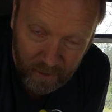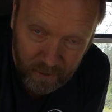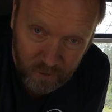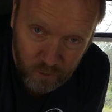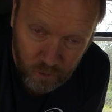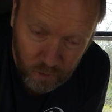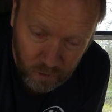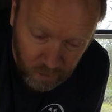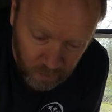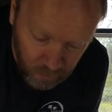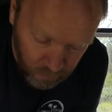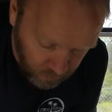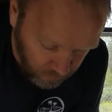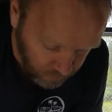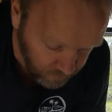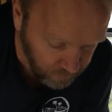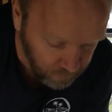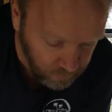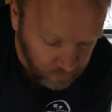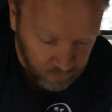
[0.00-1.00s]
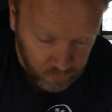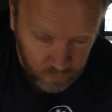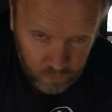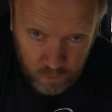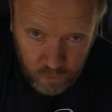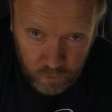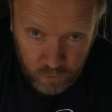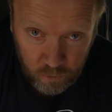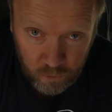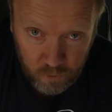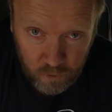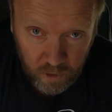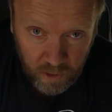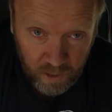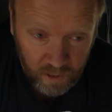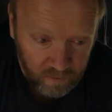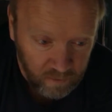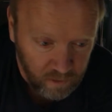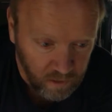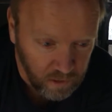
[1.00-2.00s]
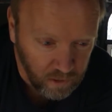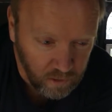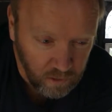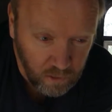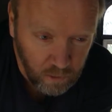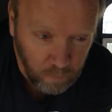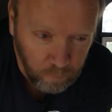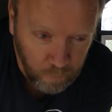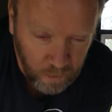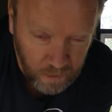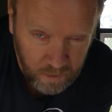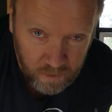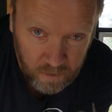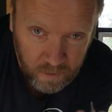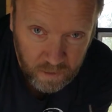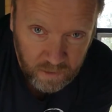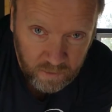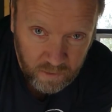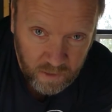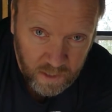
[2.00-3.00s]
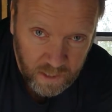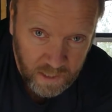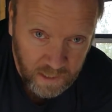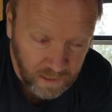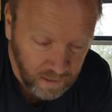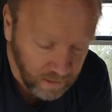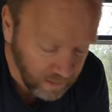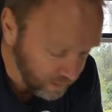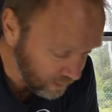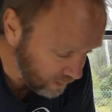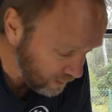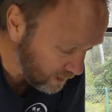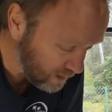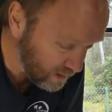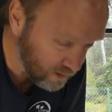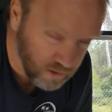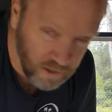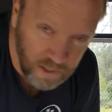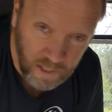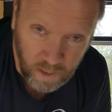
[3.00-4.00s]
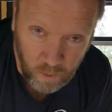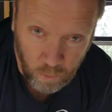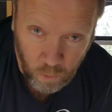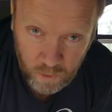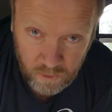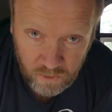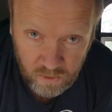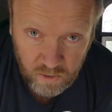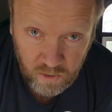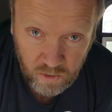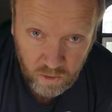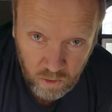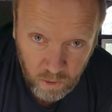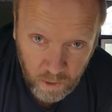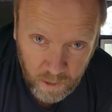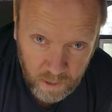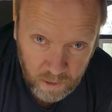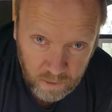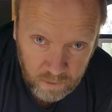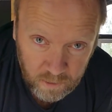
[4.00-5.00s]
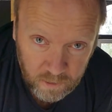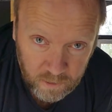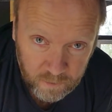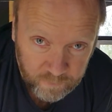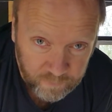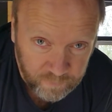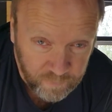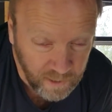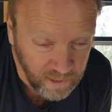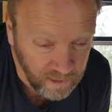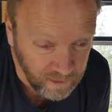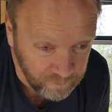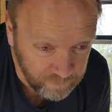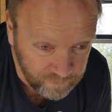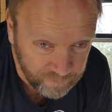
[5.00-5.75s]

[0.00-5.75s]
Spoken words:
drill and your screwdriver and your little bits and everything just to get one screw out. Yeah.